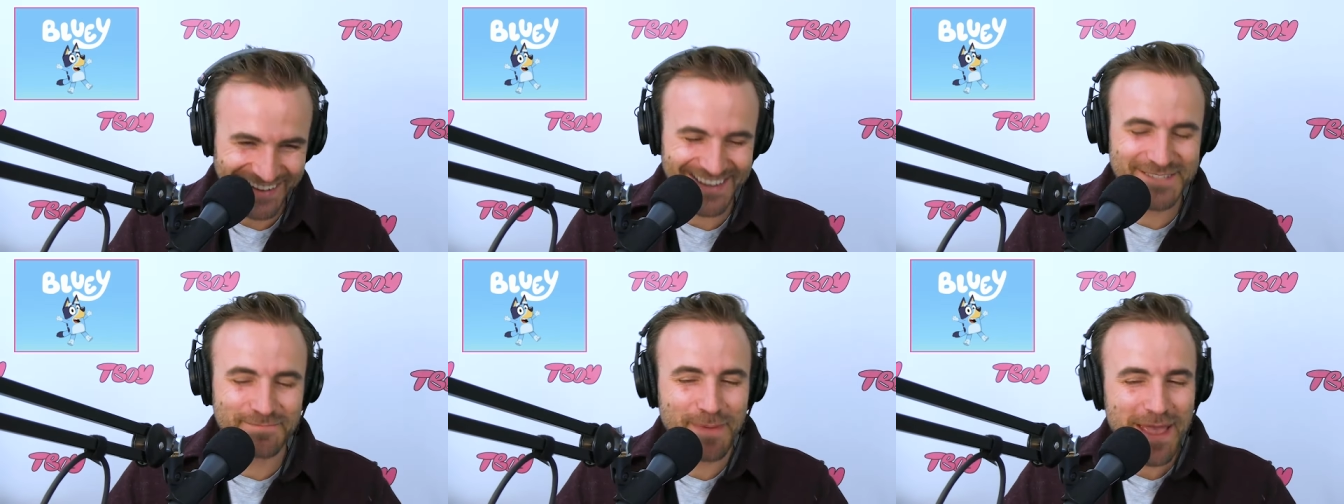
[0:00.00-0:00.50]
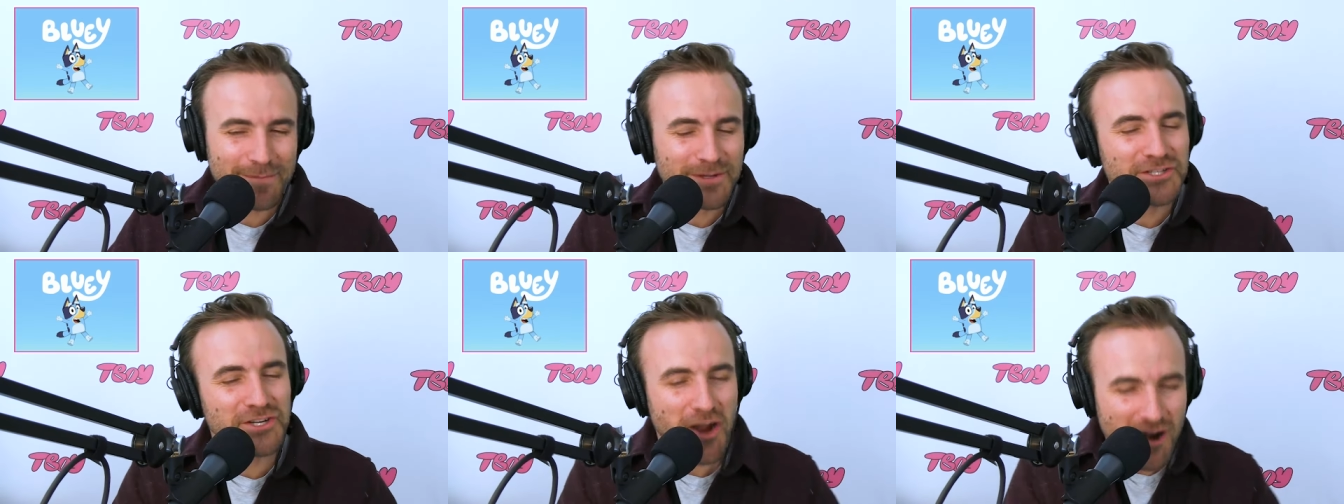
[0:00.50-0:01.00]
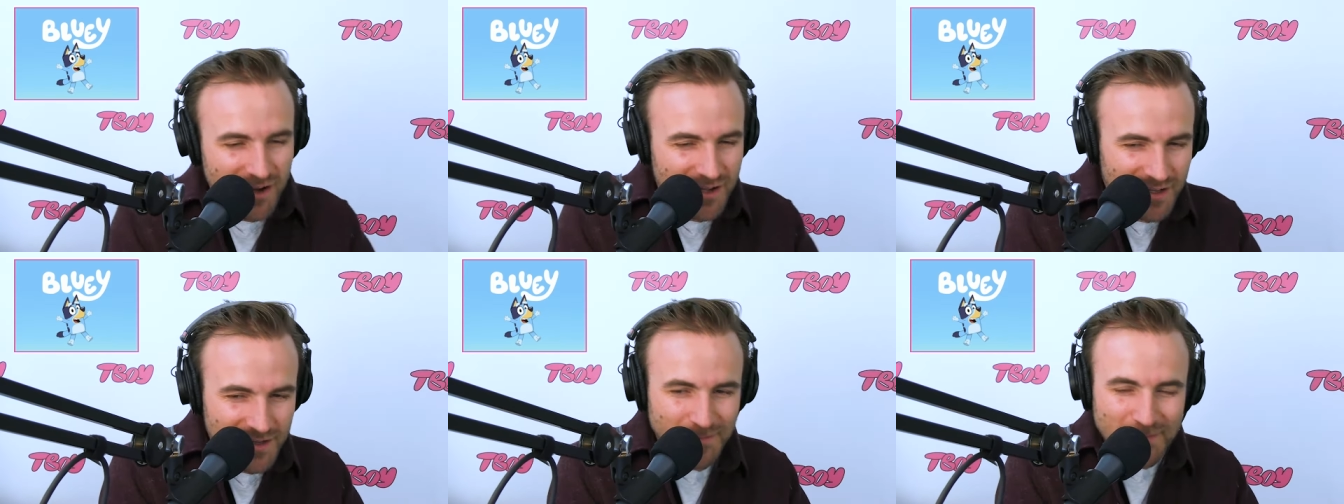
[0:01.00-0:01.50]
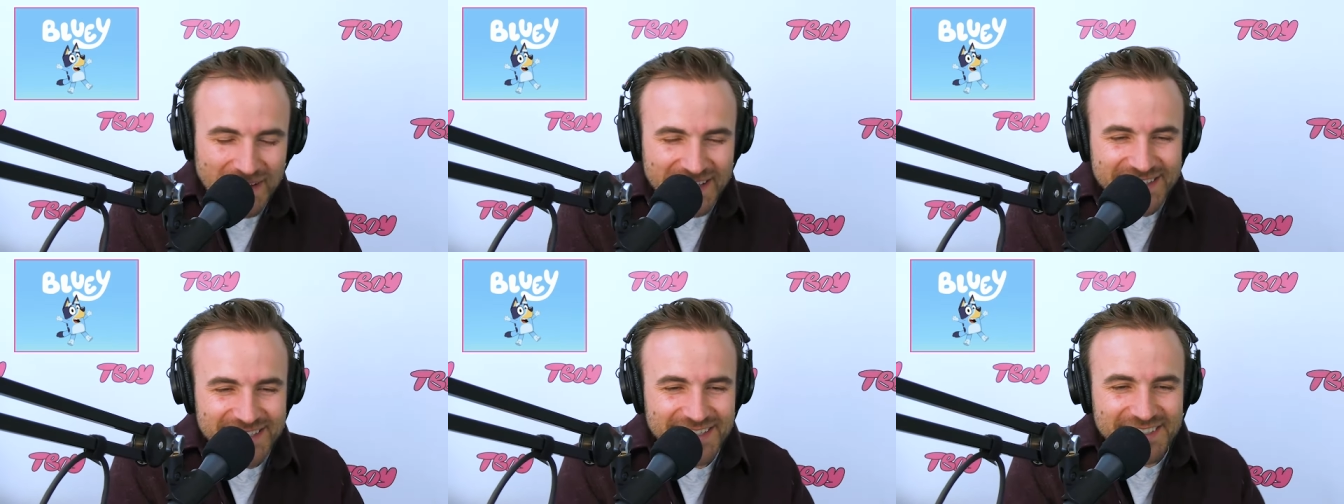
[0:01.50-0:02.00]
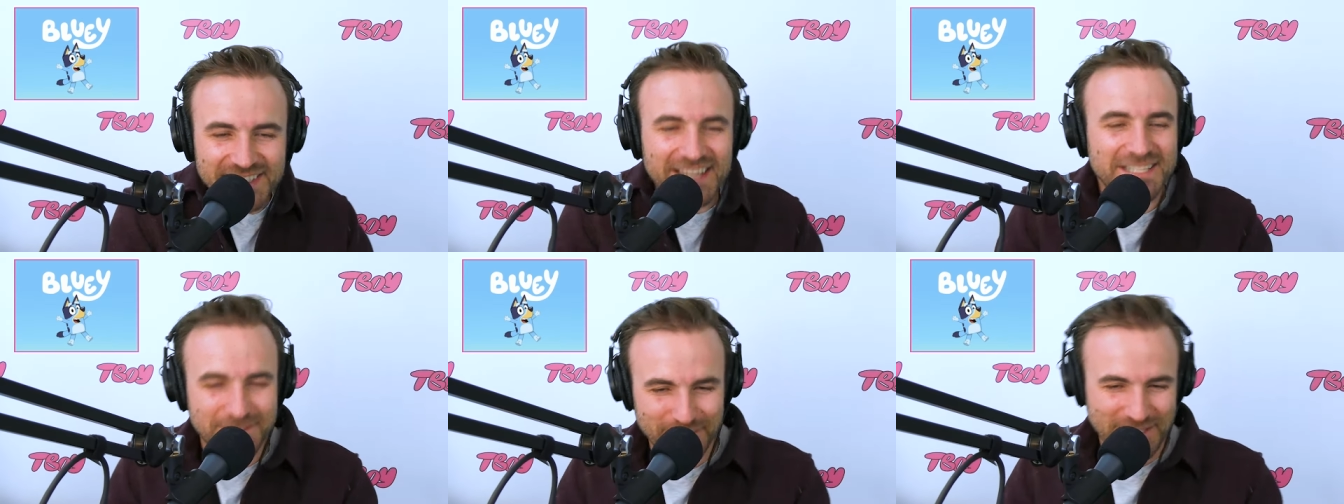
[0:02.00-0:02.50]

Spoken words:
It's Baby Shark meets Sesame